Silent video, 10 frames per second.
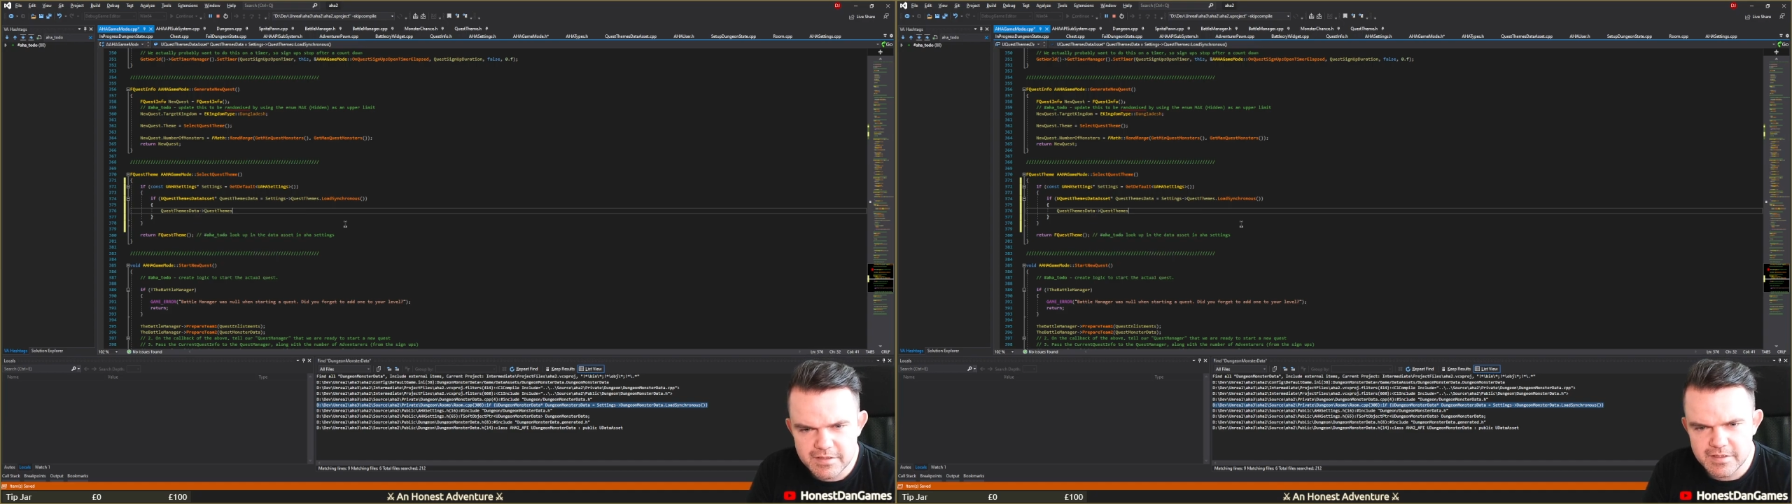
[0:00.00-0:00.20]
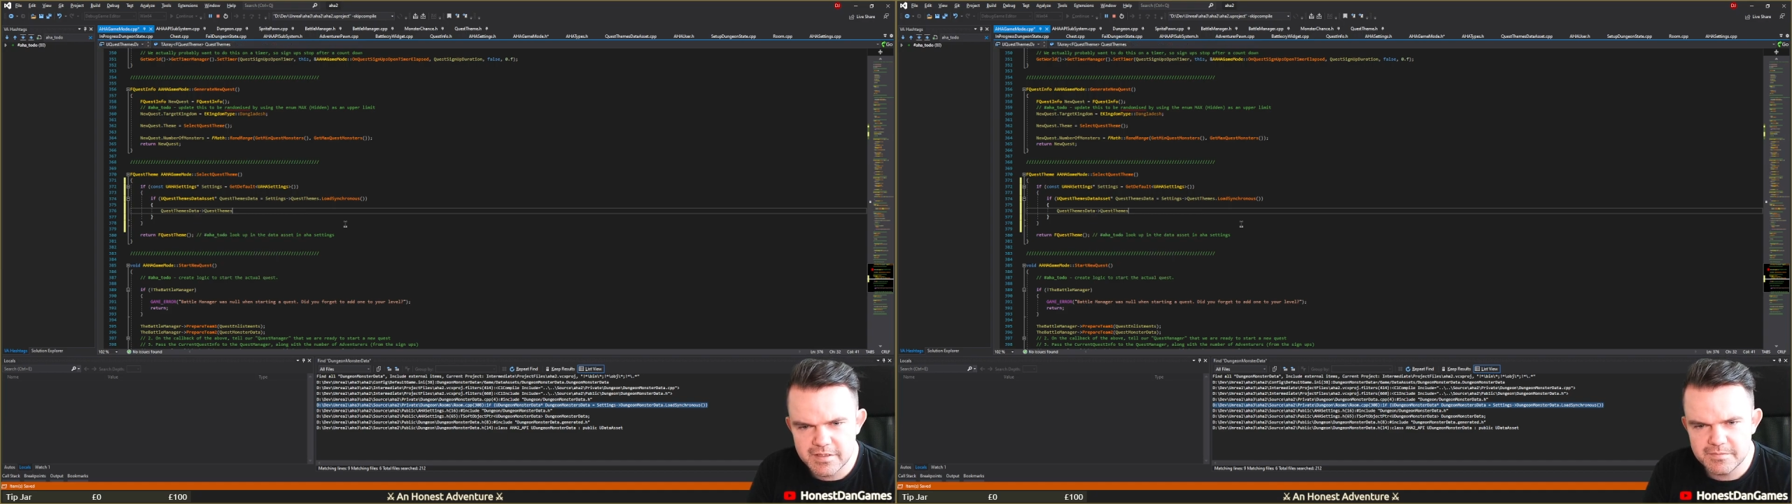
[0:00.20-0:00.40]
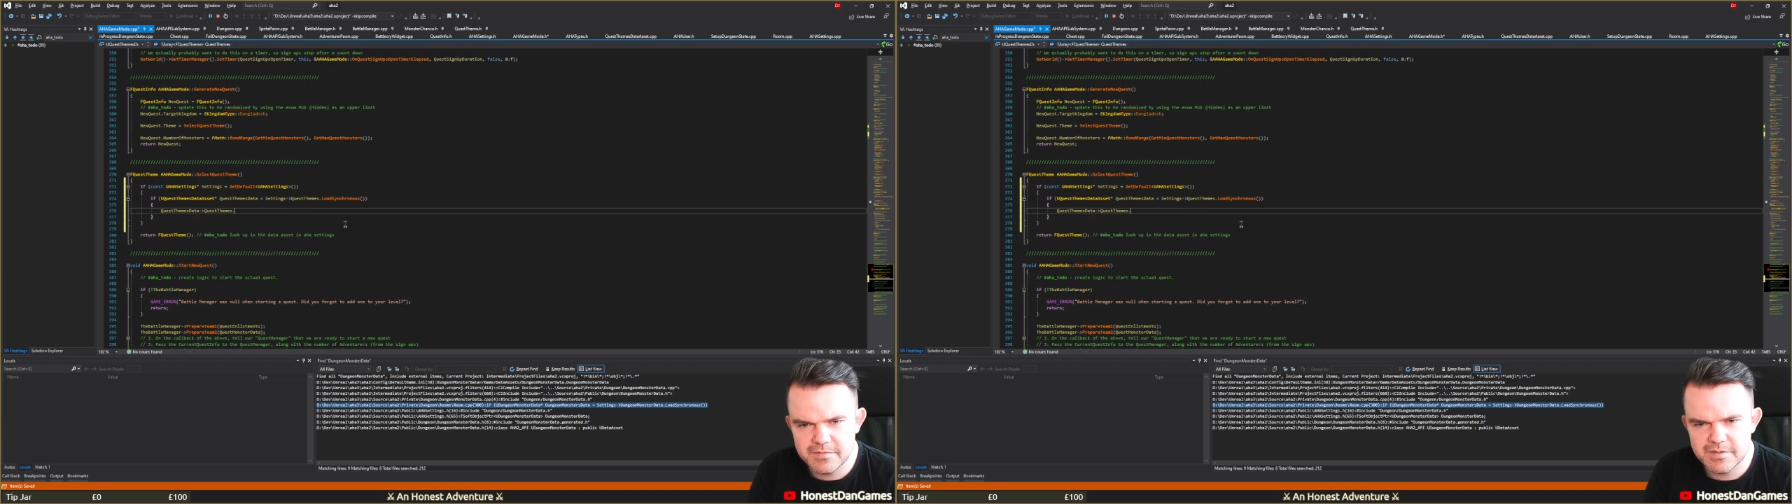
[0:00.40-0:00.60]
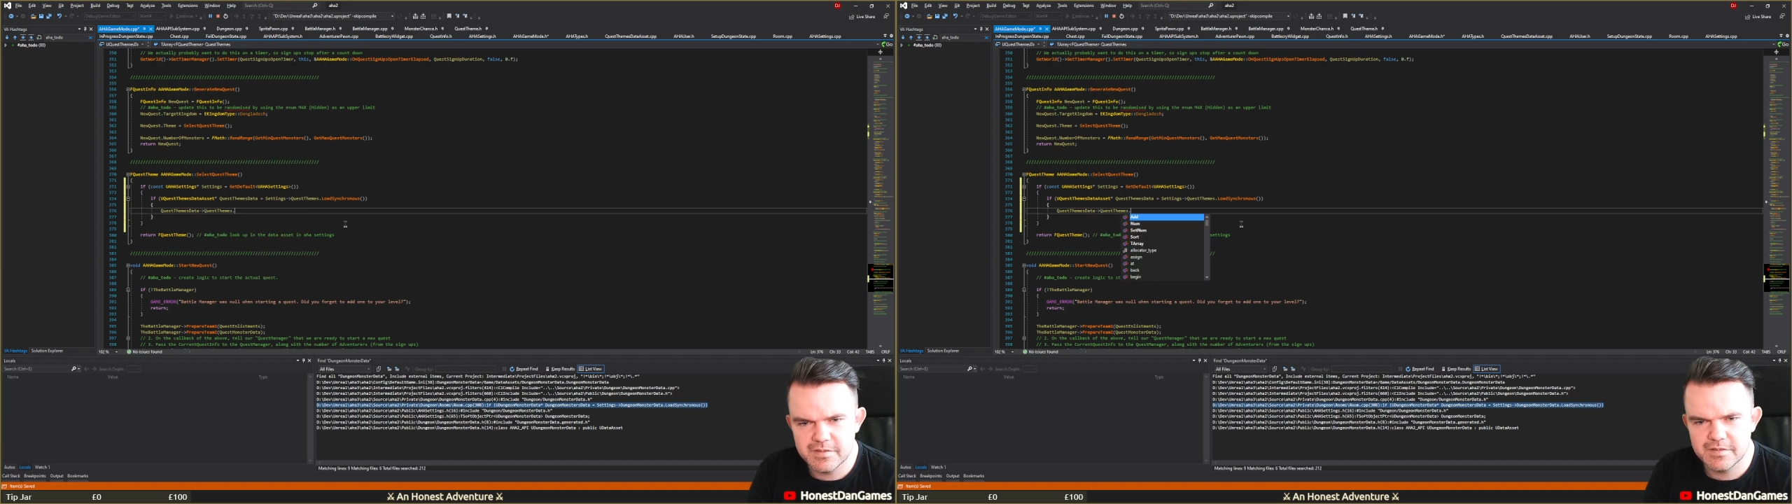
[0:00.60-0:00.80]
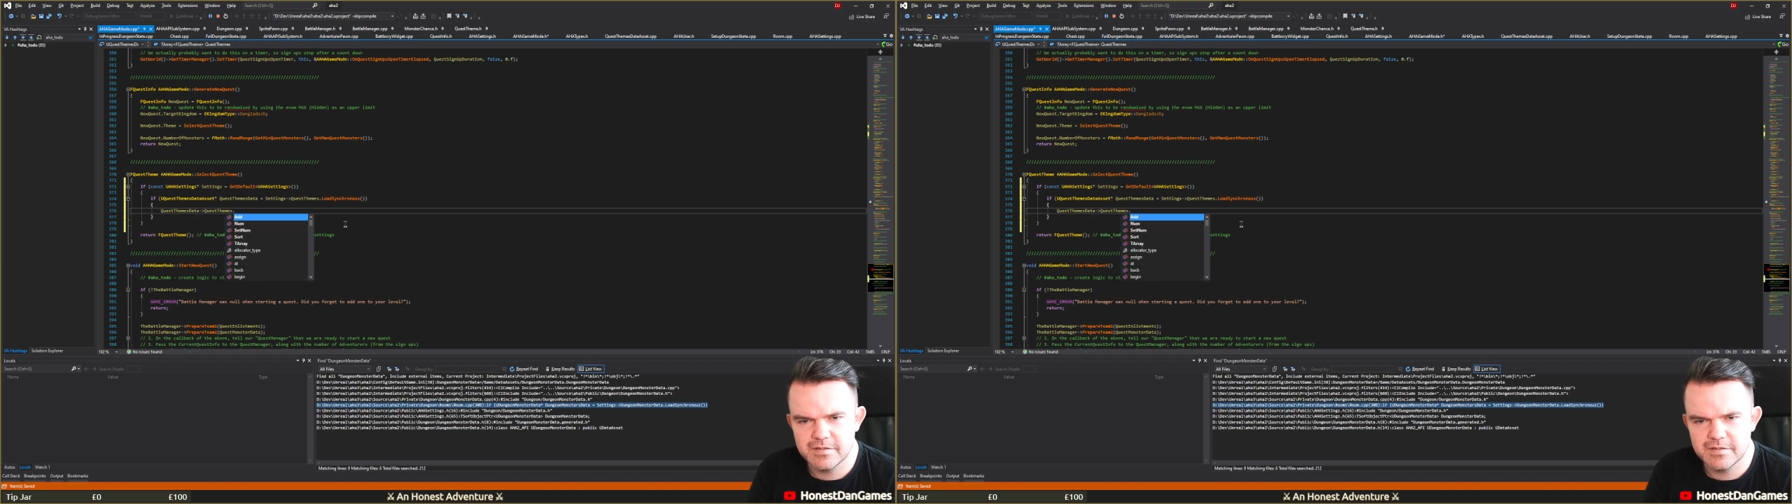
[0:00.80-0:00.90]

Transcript: themes.